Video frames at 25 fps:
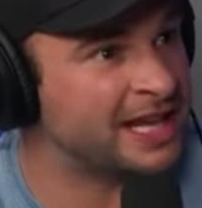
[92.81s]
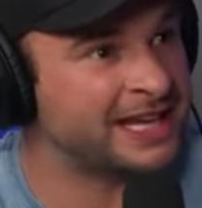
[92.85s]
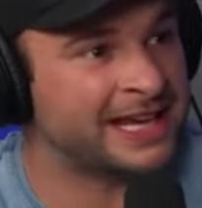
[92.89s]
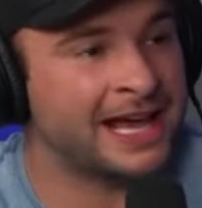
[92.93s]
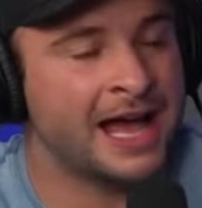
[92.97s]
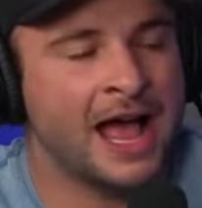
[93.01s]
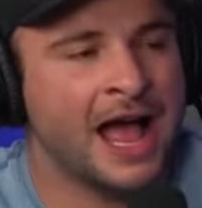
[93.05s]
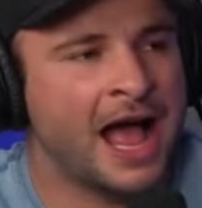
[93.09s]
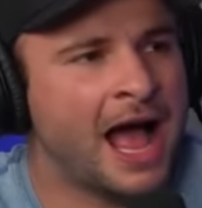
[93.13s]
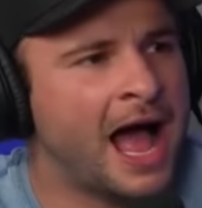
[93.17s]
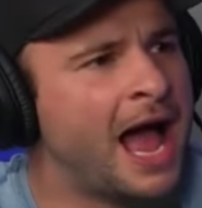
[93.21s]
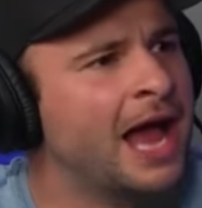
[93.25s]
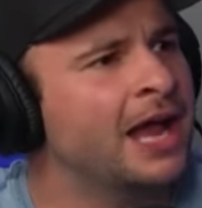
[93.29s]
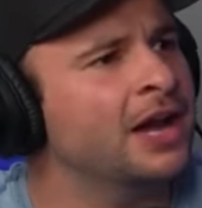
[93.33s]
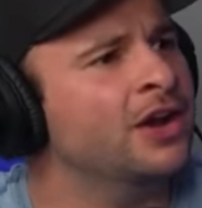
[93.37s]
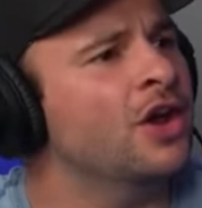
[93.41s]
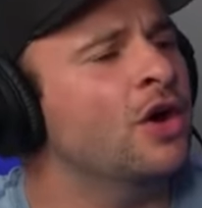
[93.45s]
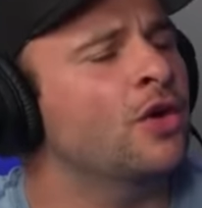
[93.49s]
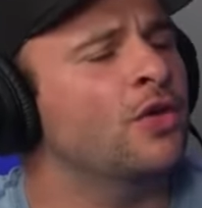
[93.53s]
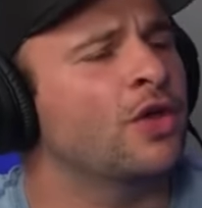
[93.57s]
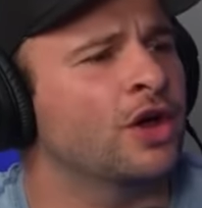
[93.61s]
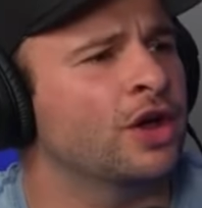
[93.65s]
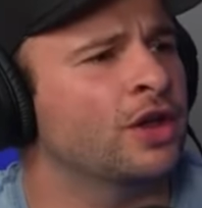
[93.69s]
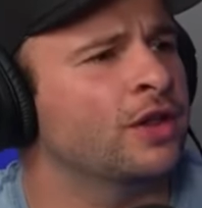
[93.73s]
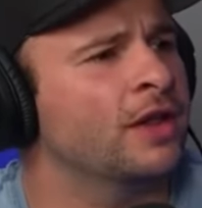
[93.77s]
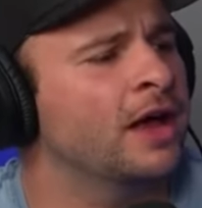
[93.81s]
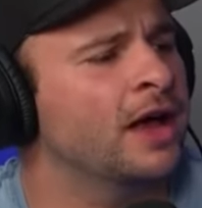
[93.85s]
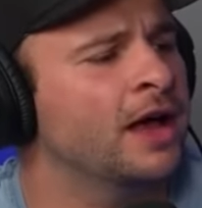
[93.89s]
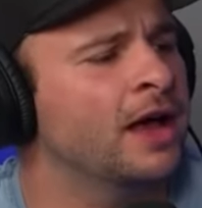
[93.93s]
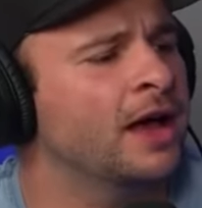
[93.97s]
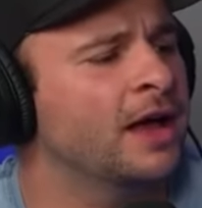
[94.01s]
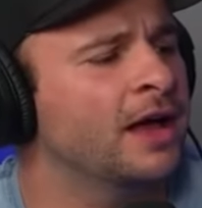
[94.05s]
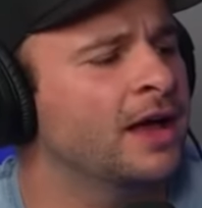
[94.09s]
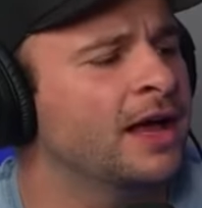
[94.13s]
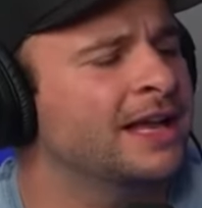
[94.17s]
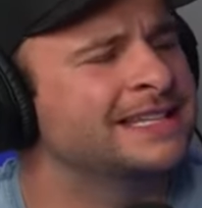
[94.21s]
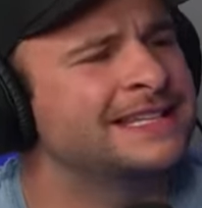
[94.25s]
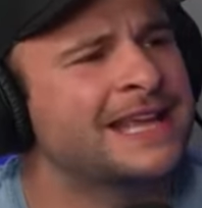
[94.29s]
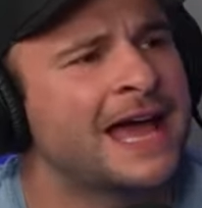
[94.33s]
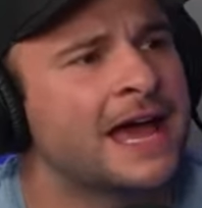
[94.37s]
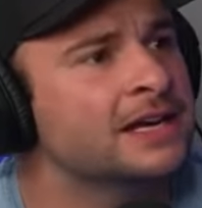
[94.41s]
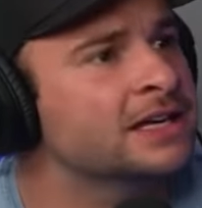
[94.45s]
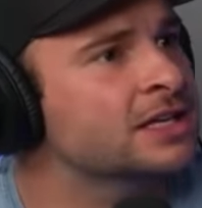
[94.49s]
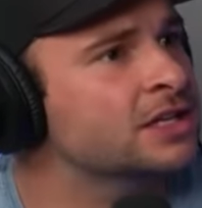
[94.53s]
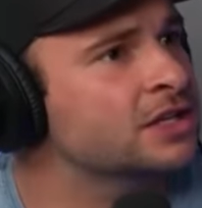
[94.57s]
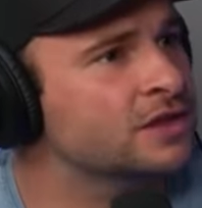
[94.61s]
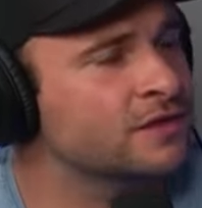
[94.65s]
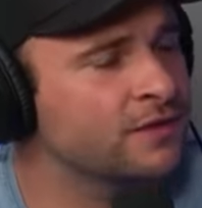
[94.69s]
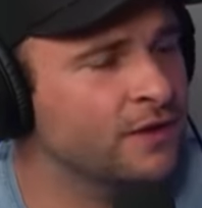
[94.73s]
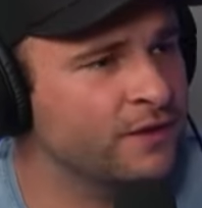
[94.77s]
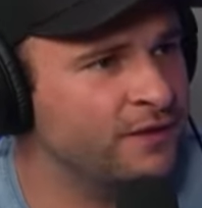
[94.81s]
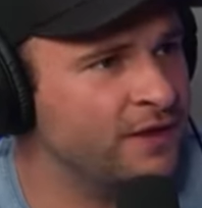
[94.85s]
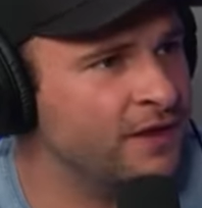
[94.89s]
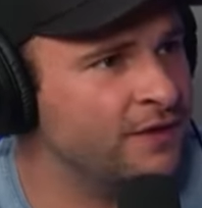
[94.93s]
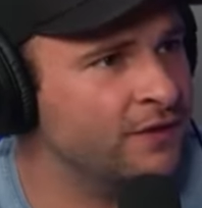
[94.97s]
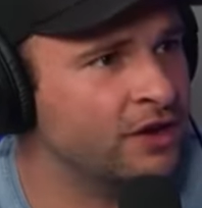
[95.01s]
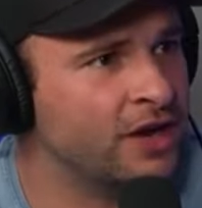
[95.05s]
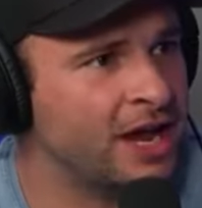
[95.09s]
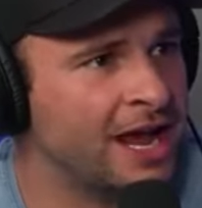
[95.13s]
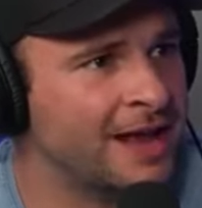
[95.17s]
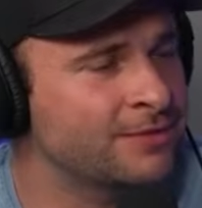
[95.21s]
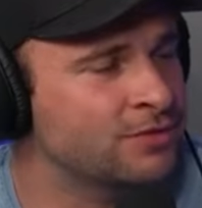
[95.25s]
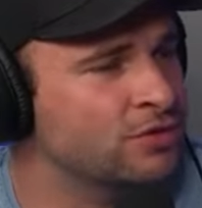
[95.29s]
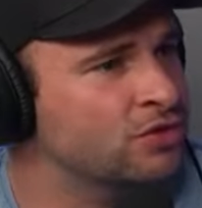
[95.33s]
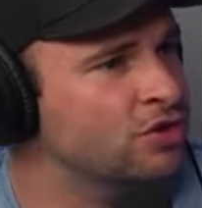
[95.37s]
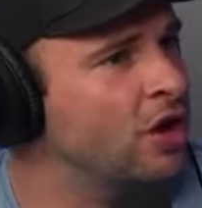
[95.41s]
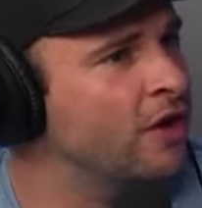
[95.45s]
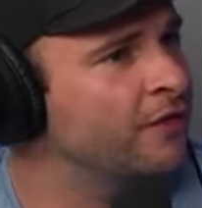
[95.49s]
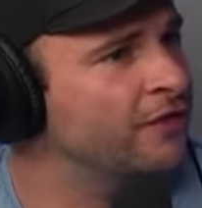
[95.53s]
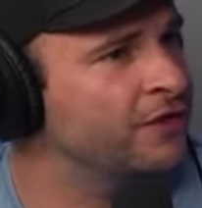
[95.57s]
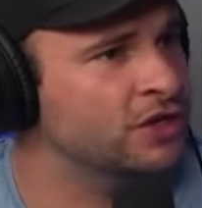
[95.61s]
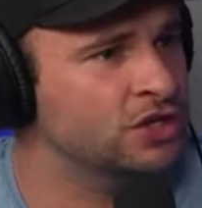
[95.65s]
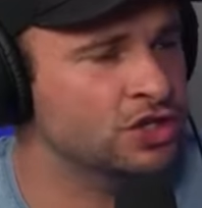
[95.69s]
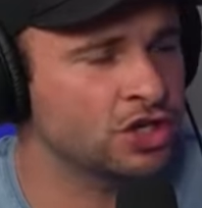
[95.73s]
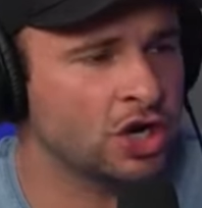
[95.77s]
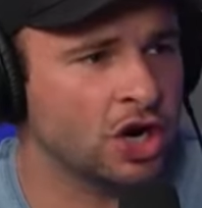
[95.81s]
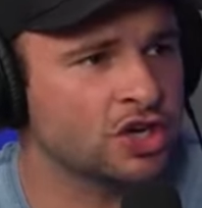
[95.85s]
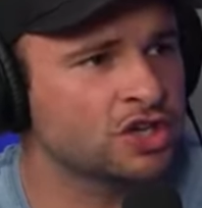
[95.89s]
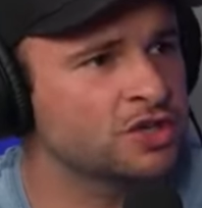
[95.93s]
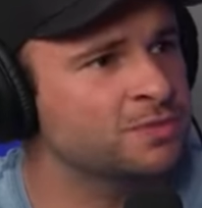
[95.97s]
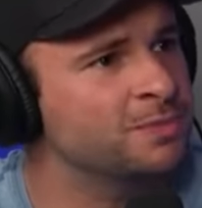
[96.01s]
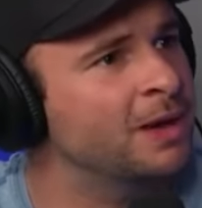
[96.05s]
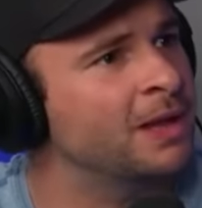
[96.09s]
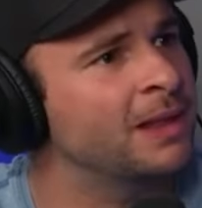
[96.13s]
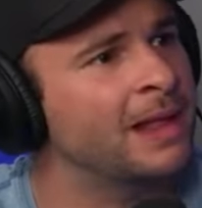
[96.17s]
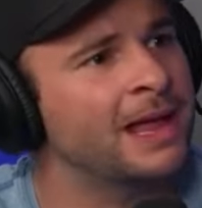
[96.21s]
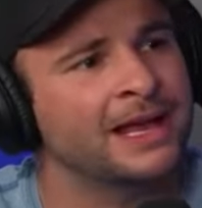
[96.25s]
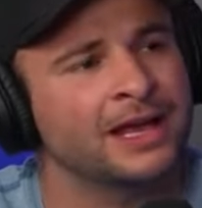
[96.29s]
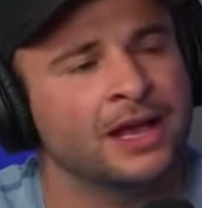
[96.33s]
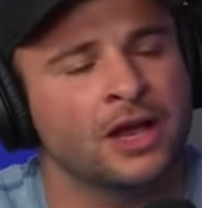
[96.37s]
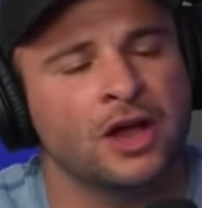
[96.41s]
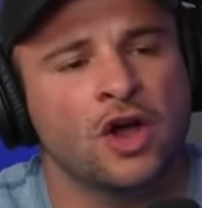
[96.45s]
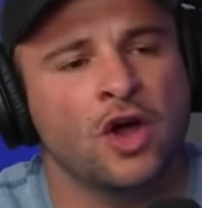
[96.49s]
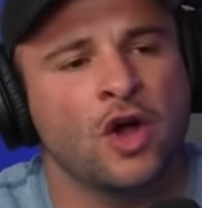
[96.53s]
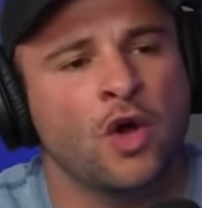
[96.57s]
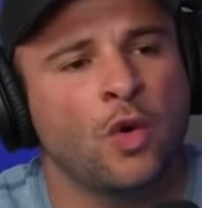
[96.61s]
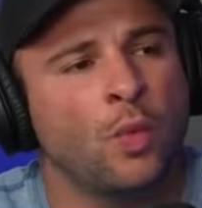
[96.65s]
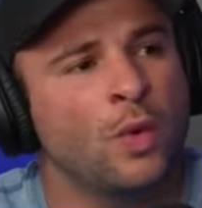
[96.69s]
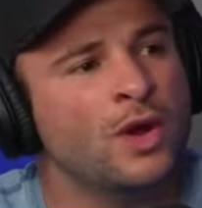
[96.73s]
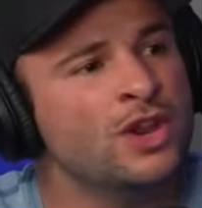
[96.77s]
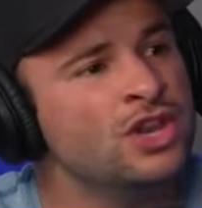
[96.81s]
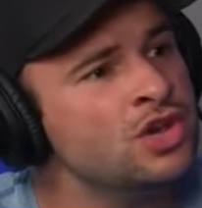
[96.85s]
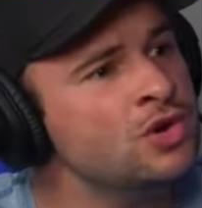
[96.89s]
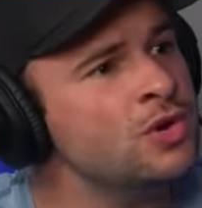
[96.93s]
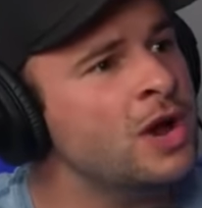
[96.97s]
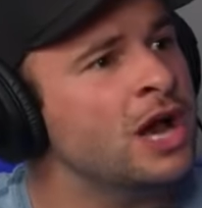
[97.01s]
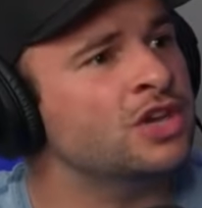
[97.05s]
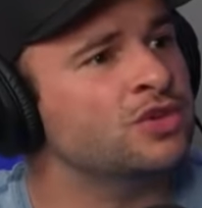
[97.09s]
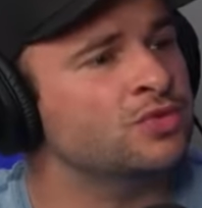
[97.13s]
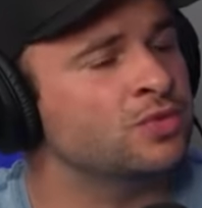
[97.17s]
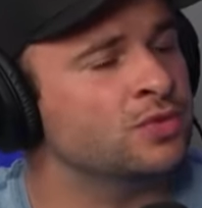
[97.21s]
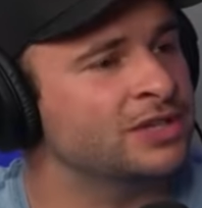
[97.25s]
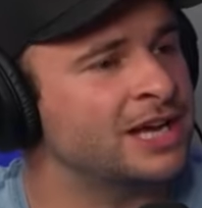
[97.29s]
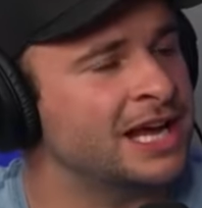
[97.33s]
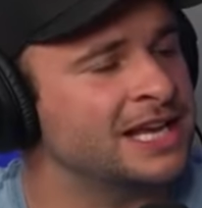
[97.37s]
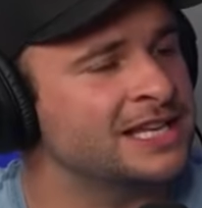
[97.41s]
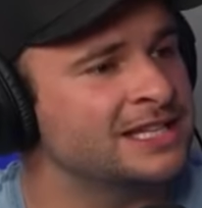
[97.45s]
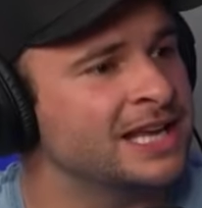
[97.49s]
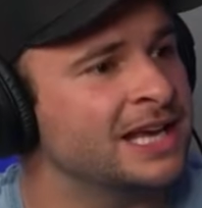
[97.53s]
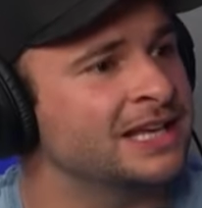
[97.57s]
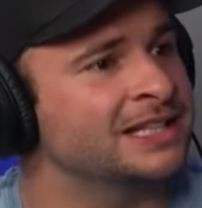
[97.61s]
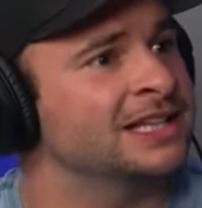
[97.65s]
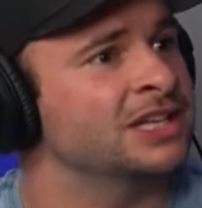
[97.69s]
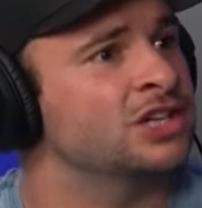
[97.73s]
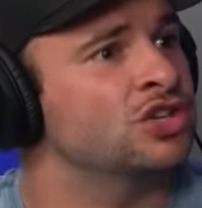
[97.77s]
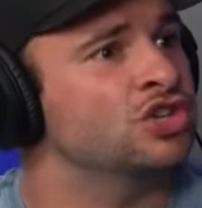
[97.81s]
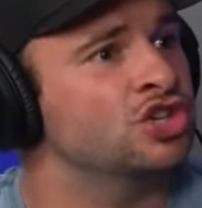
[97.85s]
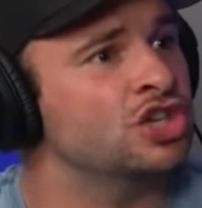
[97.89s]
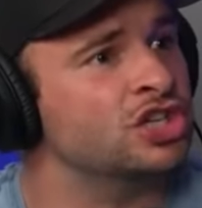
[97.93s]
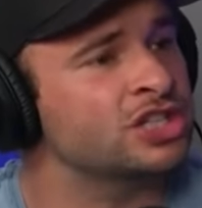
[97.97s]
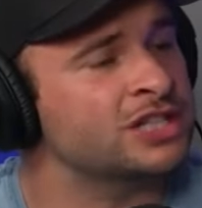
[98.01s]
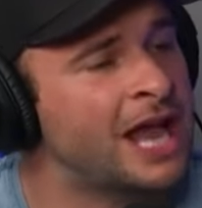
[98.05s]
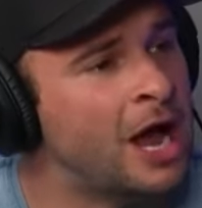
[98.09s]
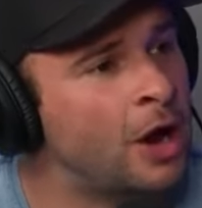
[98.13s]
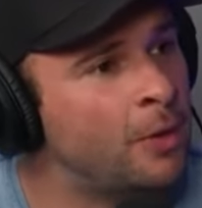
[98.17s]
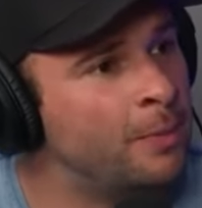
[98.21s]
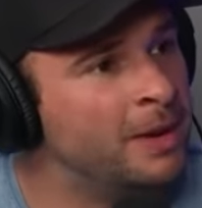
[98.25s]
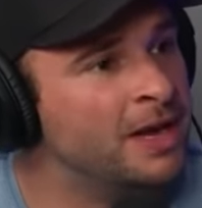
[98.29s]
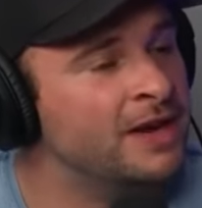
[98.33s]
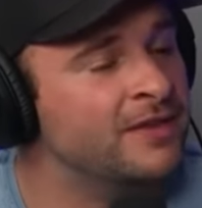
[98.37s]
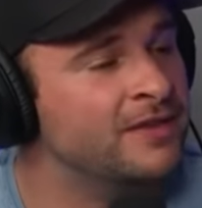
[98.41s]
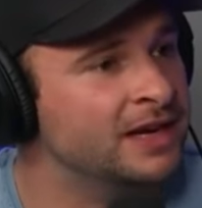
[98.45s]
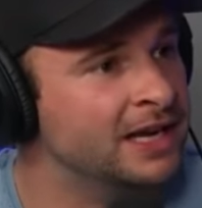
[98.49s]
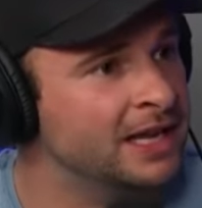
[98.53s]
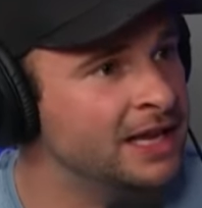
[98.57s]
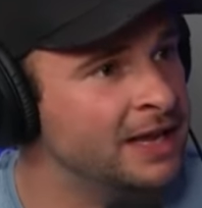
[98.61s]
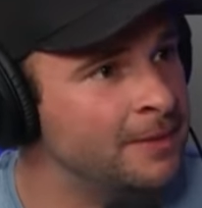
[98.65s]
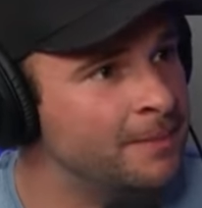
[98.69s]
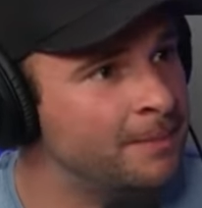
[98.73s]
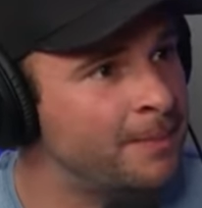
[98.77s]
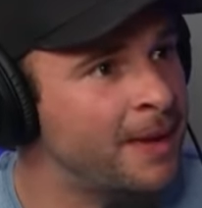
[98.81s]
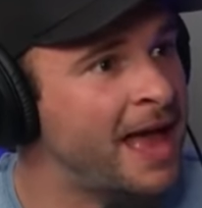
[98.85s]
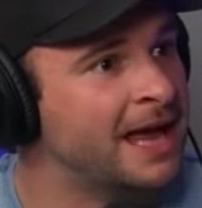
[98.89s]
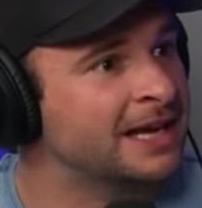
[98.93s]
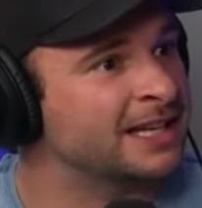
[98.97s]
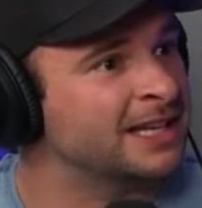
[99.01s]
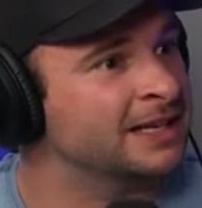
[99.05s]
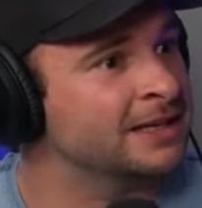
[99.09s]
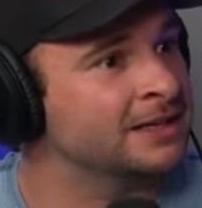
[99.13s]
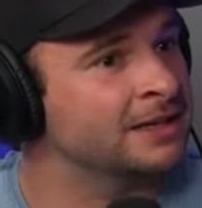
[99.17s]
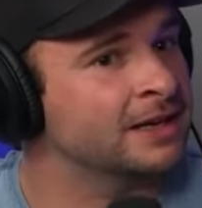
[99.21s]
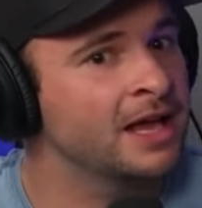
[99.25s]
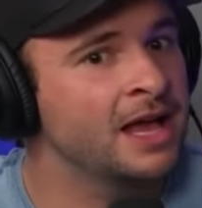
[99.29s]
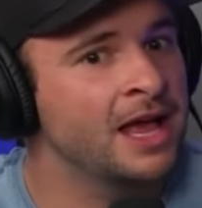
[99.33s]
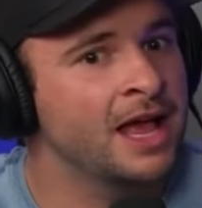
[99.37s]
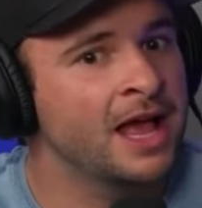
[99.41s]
Like, I know the attendance for Fever games was off the charts, but like when you guys were dissecting just how big of an impact and